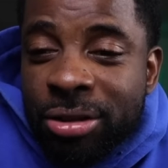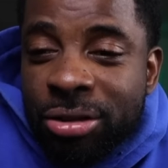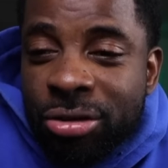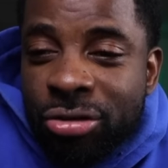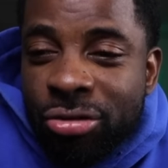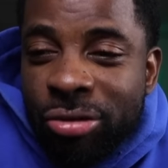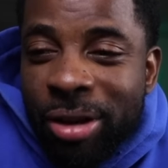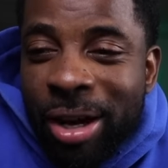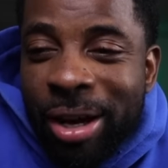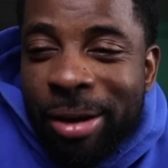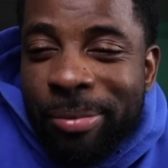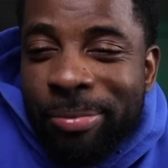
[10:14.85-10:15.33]

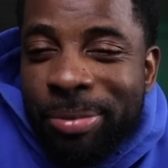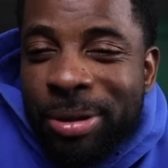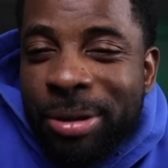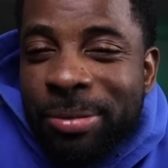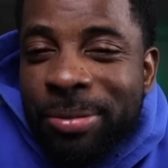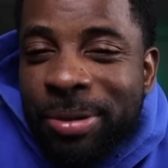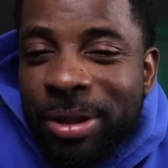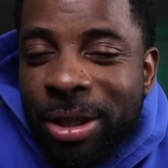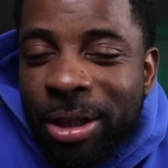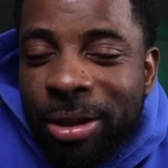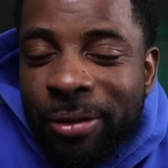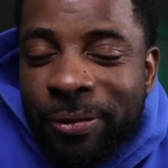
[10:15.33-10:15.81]
You got
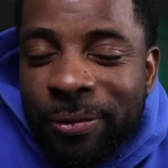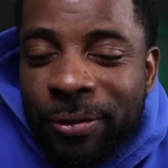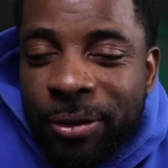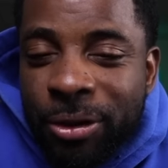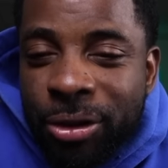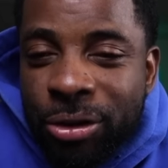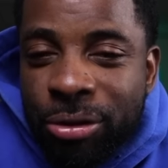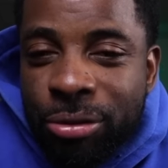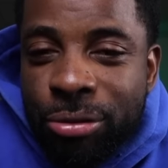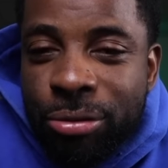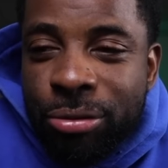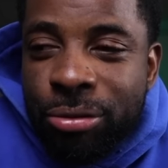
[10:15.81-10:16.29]
BBL for
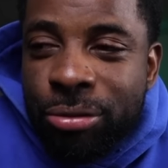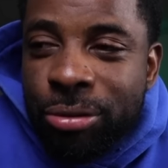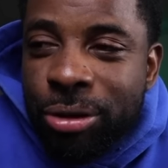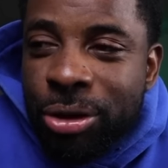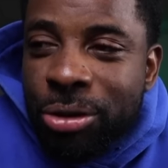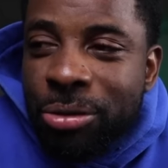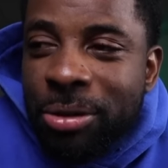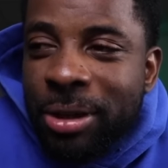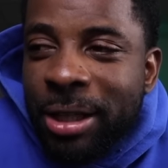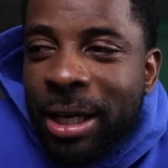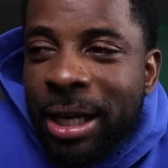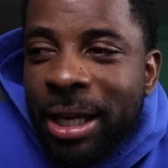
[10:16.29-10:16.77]
you.
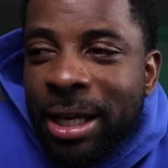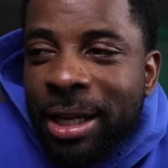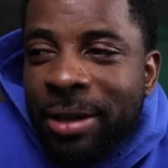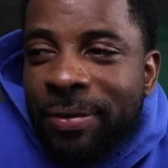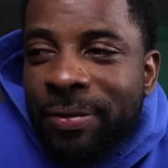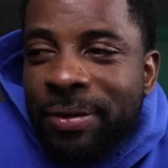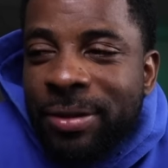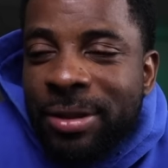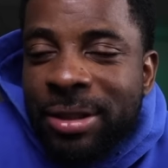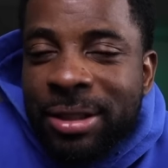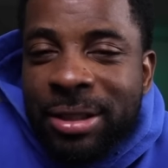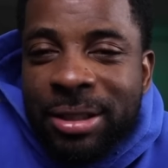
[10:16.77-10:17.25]
You can't
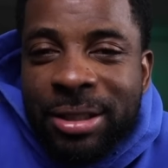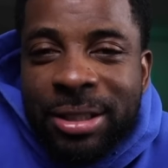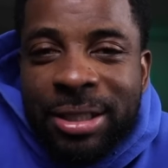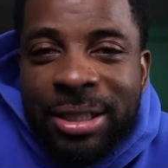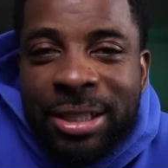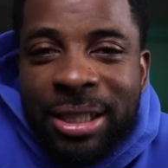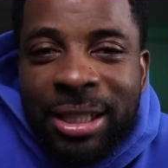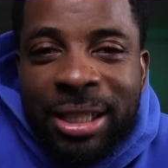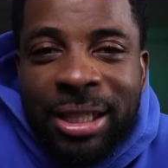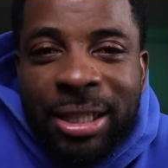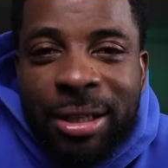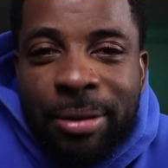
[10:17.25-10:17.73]
even
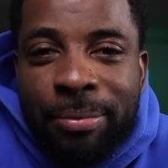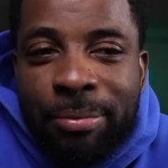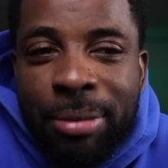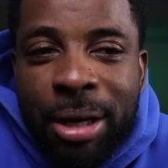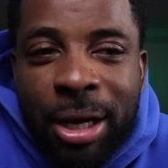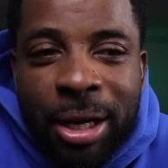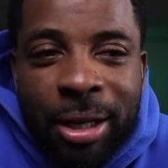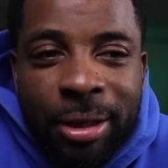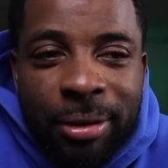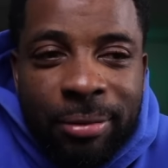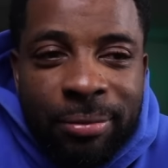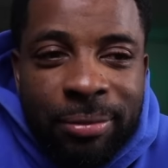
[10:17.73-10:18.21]
see your
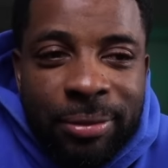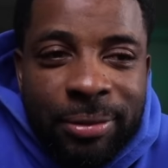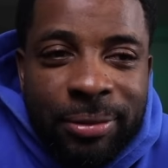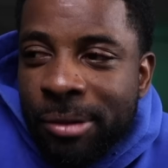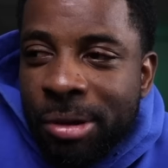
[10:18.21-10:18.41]
butt.